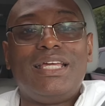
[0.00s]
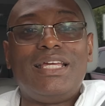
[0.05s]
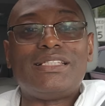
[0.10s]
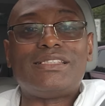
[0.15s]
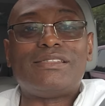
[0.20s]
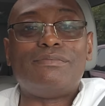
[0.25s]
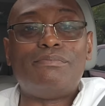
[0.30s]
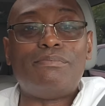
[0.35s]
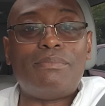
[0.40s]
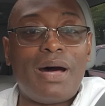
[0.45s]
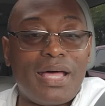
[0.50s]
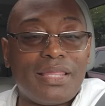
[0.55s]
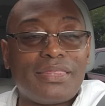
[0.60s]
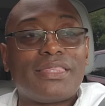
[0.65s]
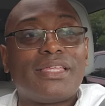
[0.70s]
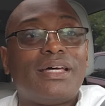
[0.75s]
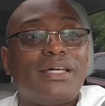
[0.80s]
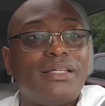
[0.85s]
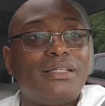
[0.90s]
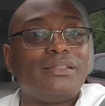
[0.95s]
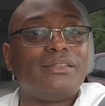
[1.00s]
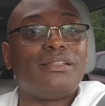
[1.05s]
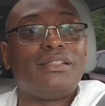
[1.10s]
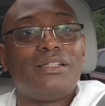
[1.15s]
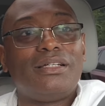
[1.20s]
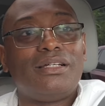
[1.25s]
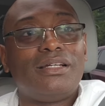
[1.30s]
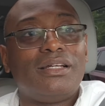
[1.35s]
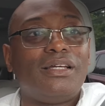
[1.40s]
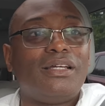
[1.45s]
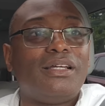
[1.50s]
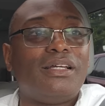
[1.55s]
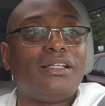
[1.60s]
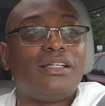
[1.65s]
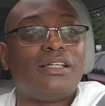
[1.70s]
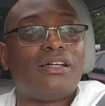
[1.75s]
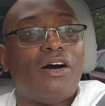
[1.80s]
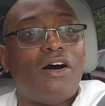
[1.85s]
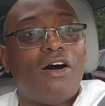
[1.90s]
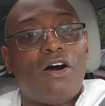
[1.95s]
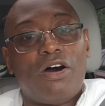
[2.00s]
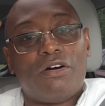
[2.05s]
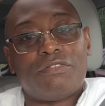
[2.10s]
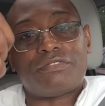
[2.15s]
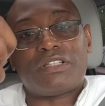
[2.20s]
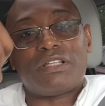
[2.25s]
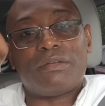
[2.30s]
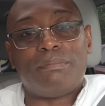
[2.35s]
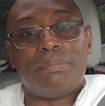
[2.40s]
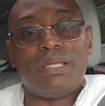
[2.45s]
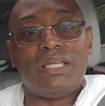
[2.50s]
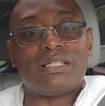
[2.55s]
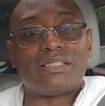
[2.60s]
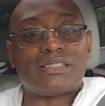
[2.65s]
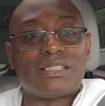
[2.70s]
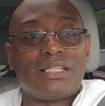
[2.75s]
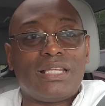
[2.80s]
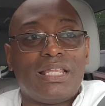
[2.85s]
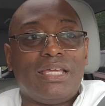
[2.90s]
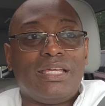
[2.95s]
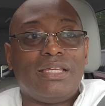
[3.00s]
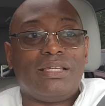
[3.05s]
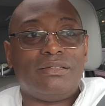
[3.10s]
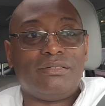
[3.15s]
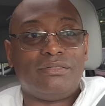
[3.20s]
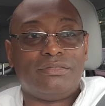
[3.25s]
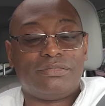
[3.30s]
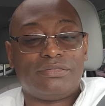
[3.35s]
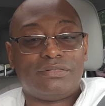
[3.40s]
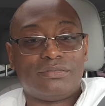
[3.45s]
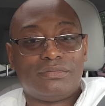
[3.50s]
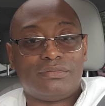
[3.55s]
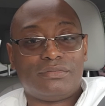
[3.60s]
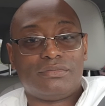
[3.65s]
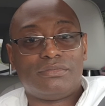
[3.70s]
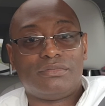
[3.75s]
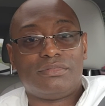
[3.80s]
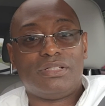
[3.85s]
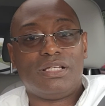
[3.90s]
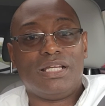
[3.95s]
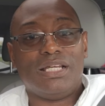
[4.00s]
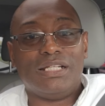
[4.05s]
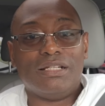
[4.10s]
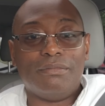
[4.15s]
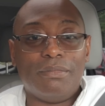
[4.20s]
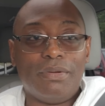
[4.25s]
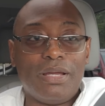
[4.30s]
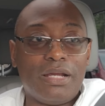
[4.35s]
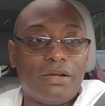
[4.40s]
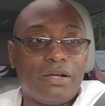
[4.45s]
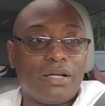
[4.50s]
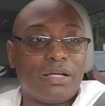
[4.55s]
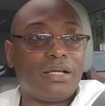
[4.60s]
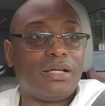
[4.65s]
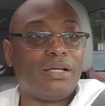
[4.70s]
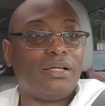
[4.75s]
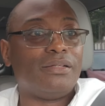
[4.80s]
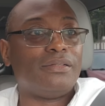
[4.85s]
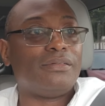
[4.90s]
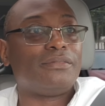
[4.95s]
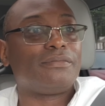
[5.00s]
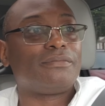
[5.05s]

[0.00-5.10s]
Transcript: his mother off to be a slave in America